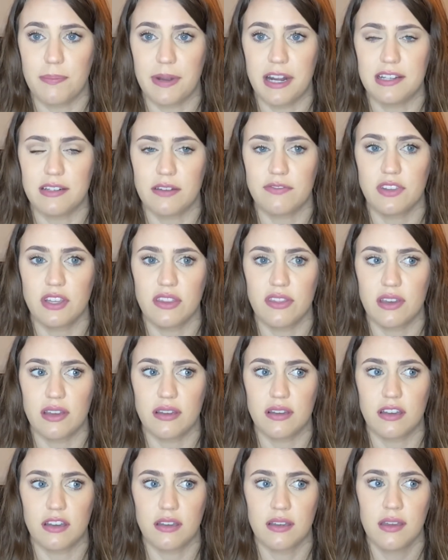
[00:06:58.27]
But I definitely
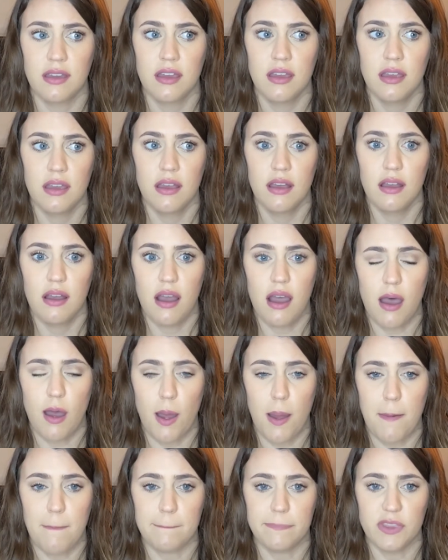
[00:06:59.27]
think
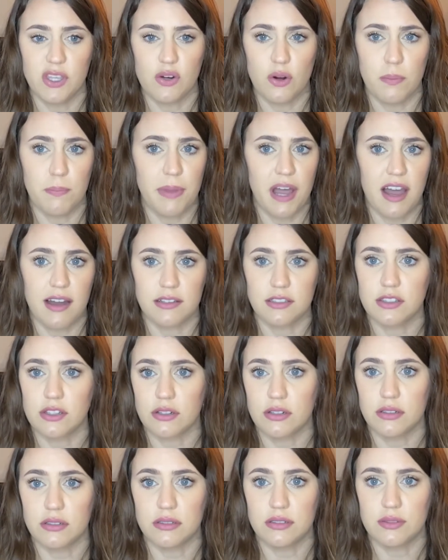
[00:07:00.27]
um, you know, boxers,